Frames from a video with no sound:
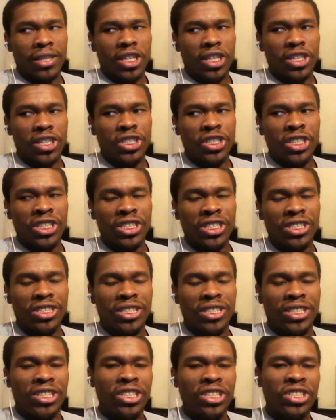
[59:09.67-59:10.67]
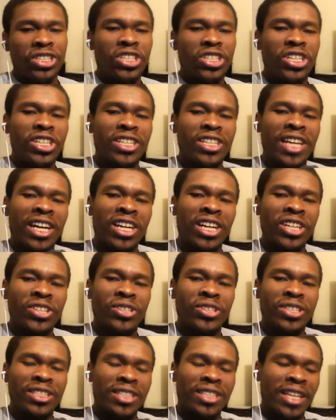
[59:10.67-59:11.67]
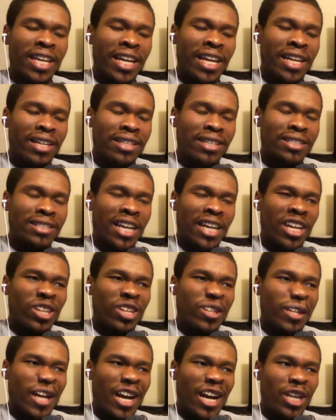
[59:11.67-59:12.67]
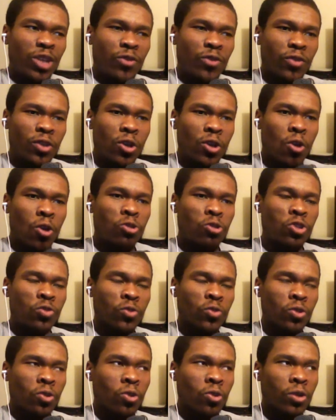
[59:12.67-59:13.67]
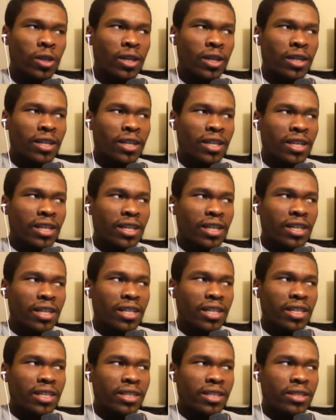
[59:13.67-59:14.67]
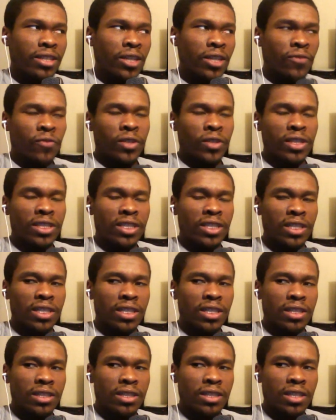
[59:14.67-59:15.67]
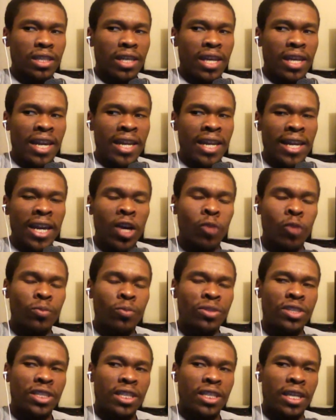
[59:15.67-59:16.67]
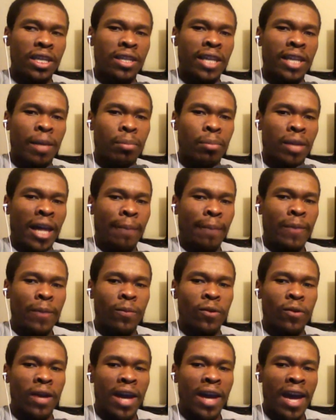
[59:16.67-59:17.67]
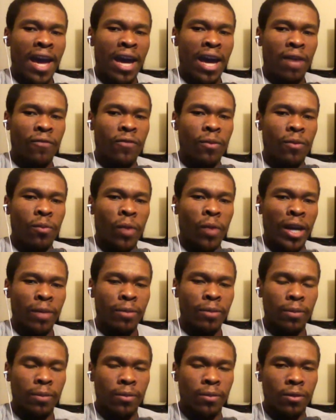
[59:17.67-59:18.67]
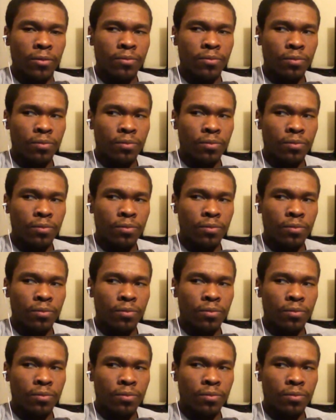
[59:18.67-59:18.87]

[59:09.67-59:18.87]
She just could not understand the kind of cultural differences in help seeking that Black people have from white people,